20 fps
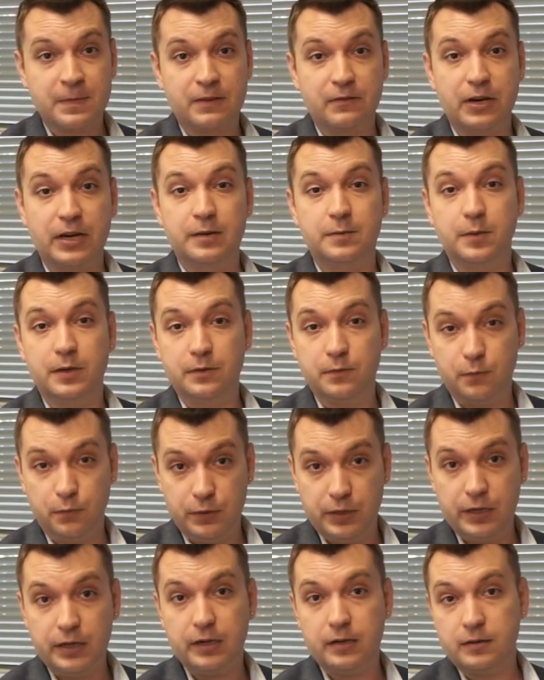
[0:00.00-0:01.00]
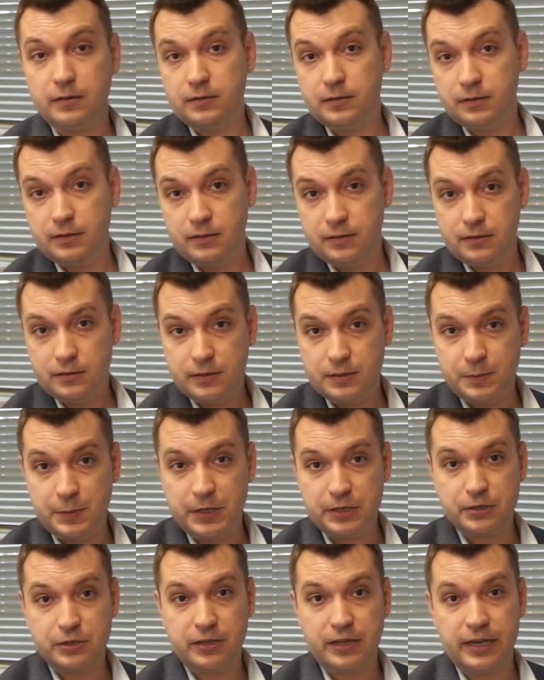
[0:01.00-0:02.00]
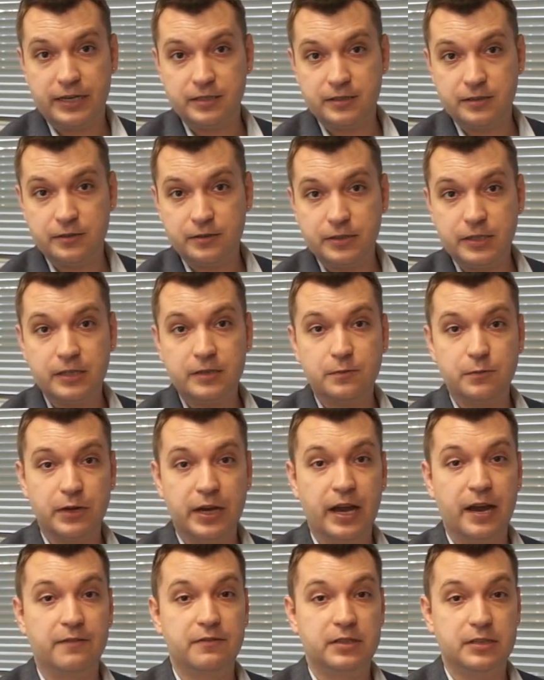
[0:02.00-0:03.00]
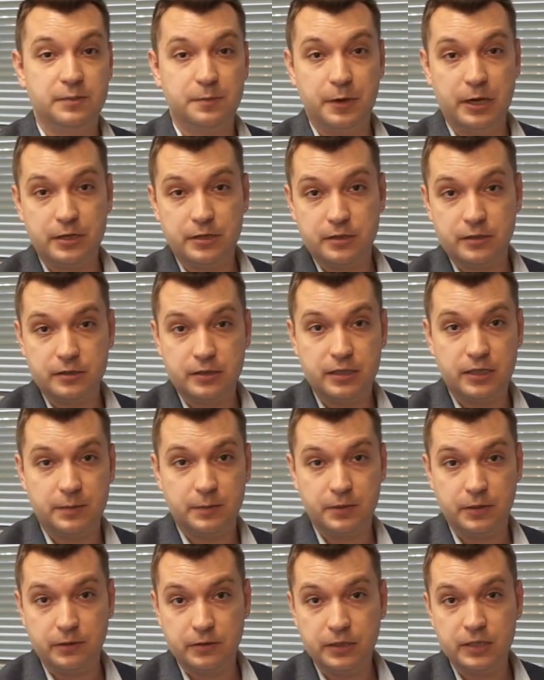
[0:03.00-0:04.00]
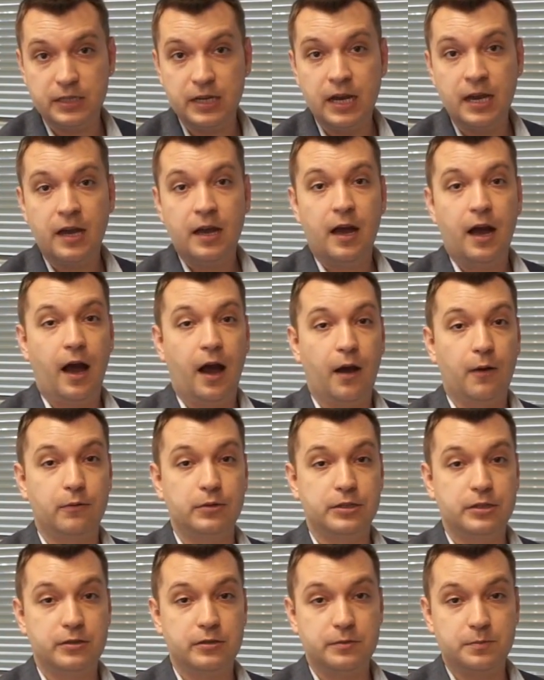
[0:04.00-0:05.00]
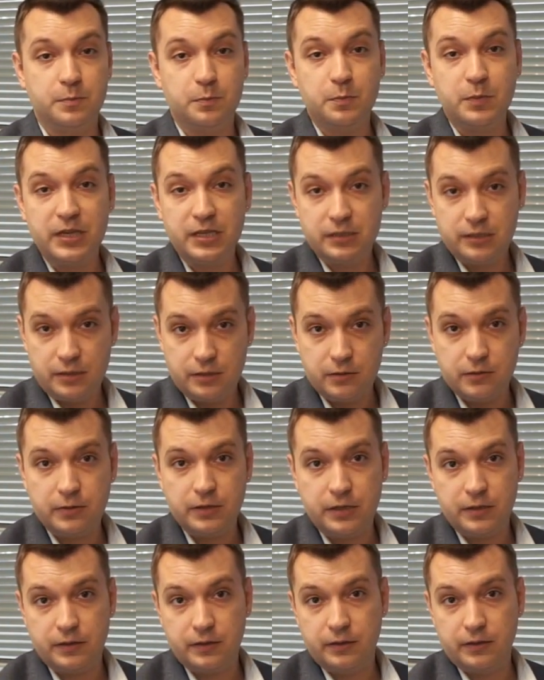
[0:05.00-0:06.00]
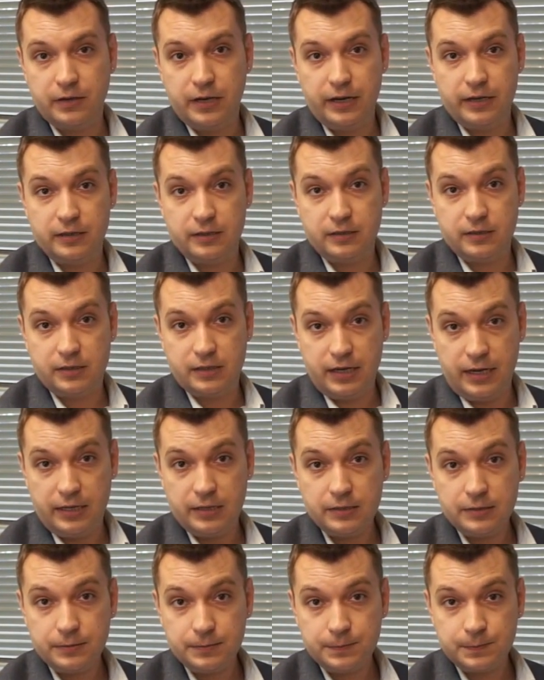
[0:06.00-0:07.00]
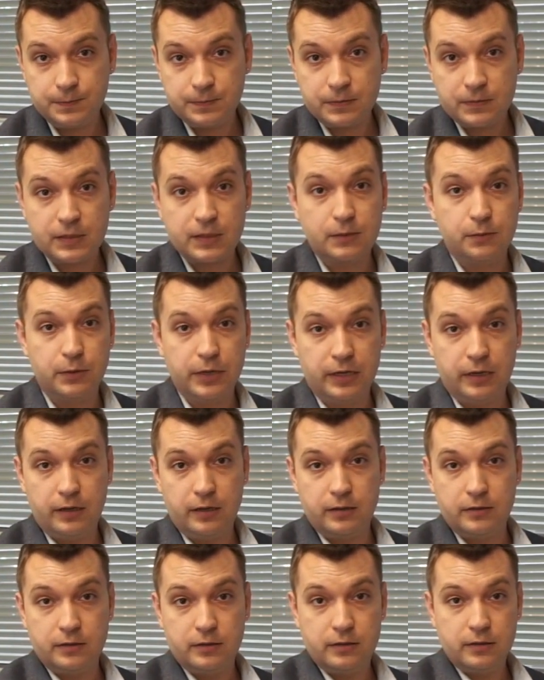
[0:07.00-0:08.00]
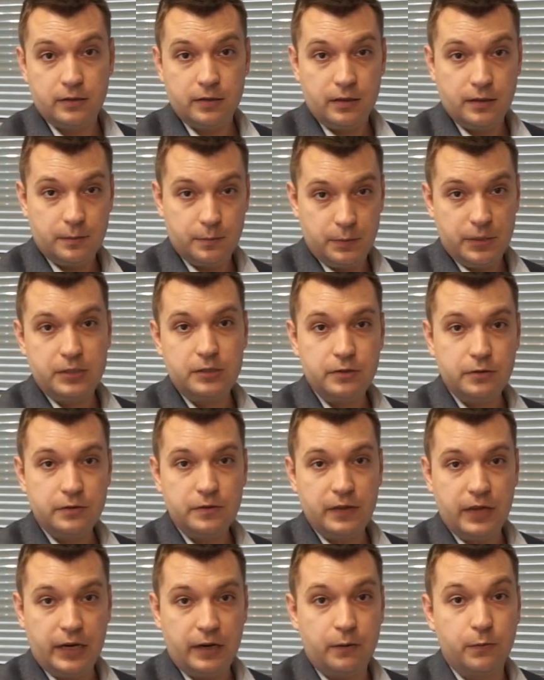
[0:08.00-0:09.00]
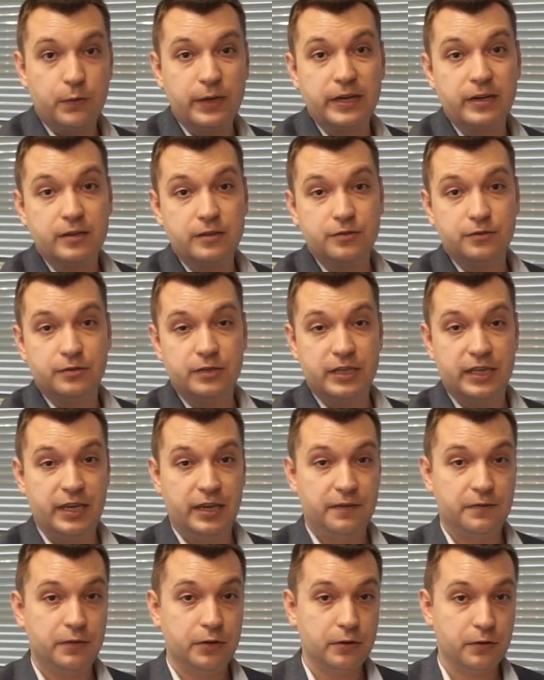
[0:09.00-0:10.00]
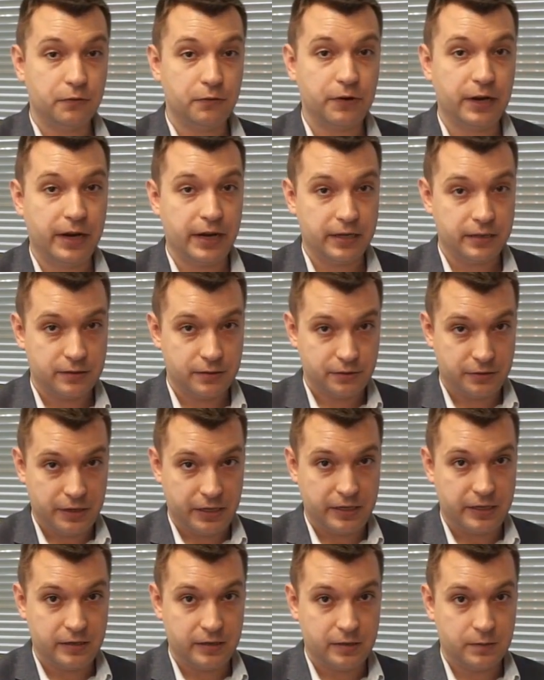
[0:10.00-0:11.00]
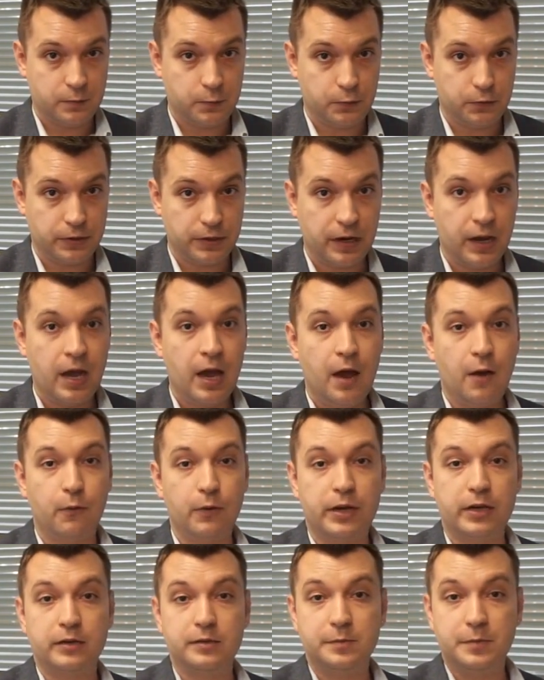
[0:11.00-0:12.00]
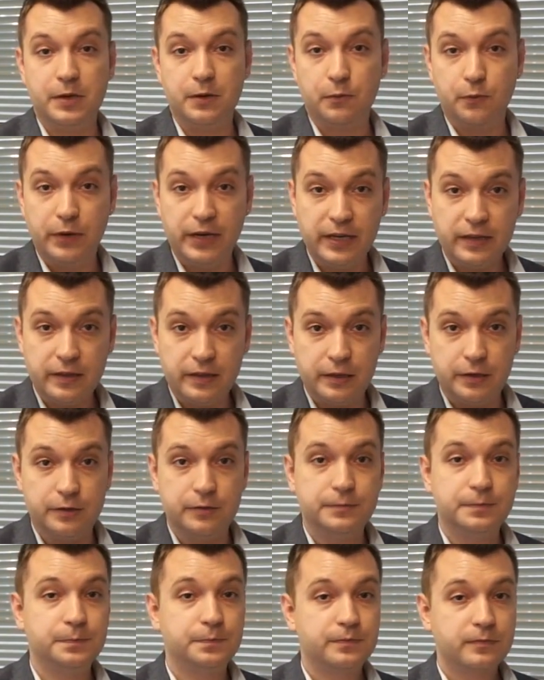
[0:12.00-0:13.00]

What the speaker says: right? But we are specializing on it. We have a special team unit which could meet you in the United States. We could meet you in there. We could give you a ride to Canadian border. We could be with you